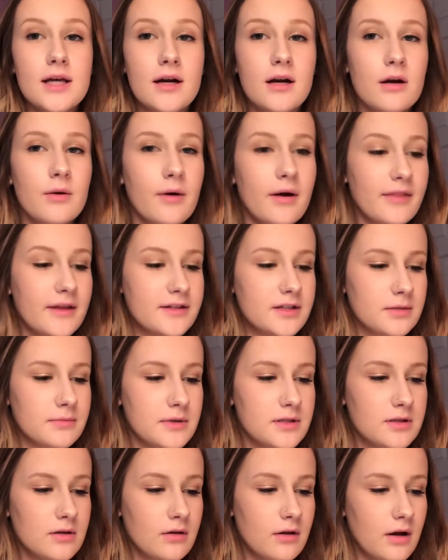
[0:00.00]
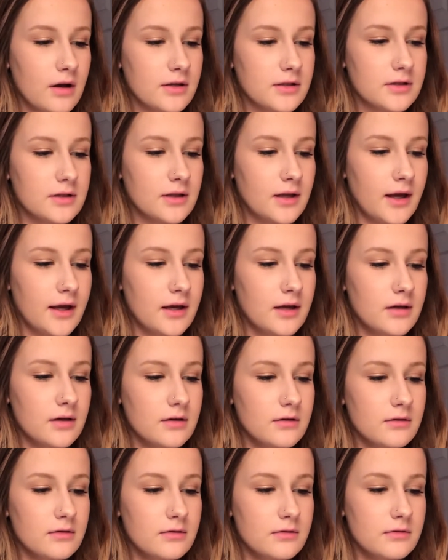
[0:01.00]
I don't know why that took me so long to like
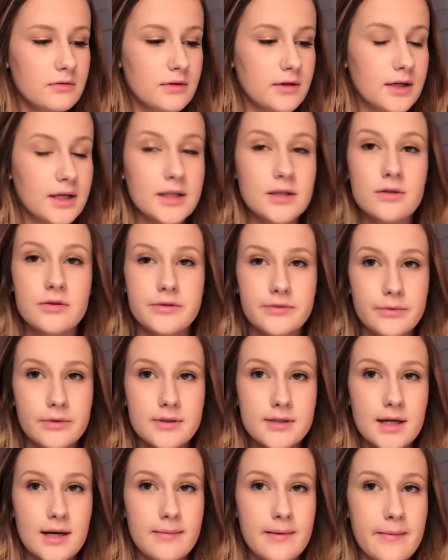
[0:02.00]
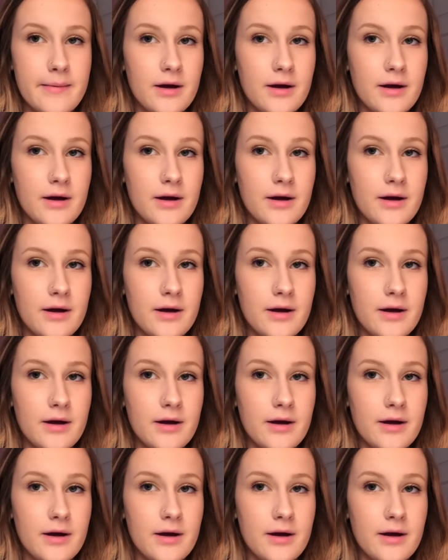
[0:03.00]
get those words out of my